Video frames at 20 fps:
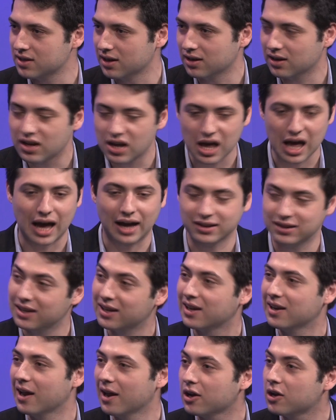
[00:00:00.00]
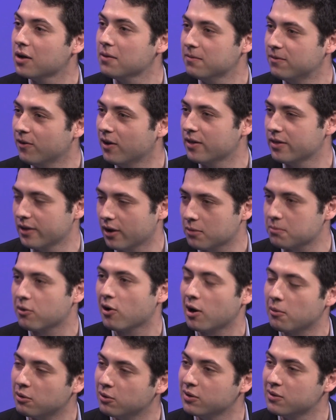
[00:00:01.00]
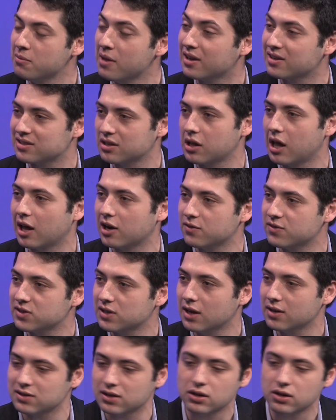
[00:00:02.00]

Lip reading: And I think an income fund there probably makes a lot of sense.